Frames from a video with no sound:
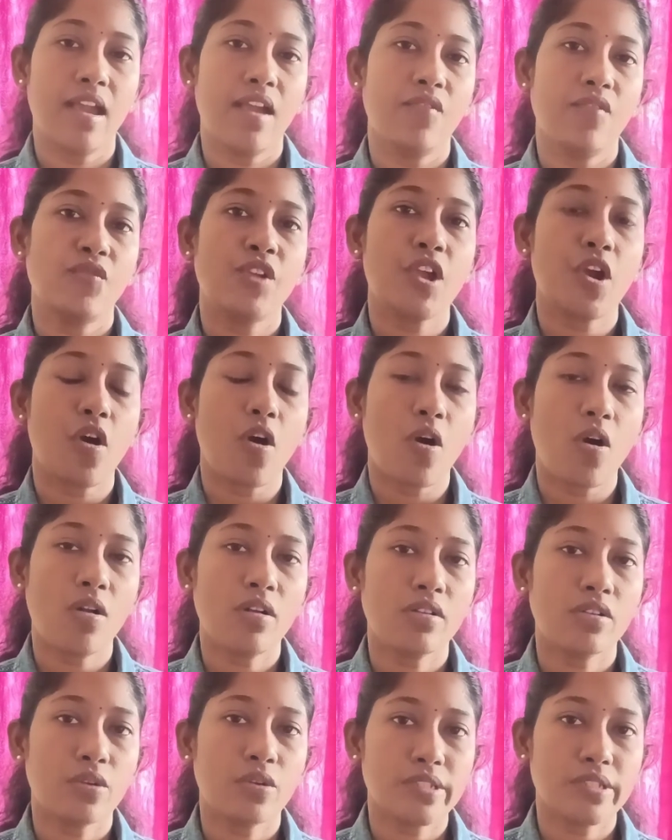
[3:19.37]
We
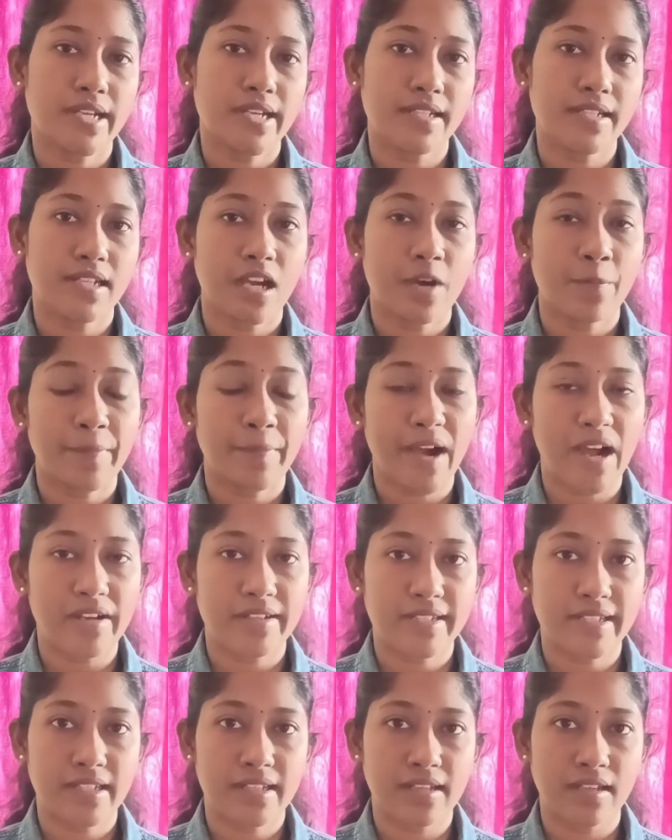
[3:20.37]
all know that a
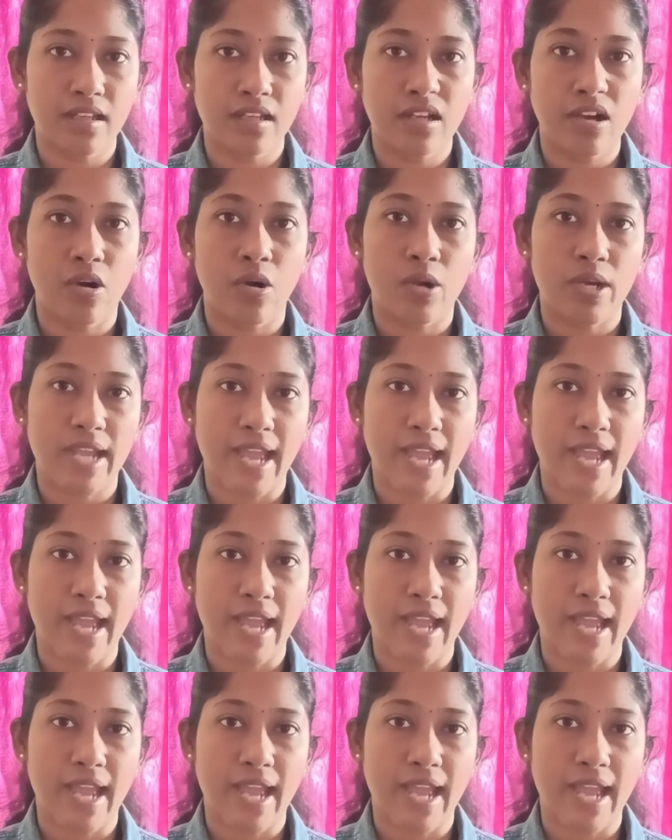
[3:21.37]
particle or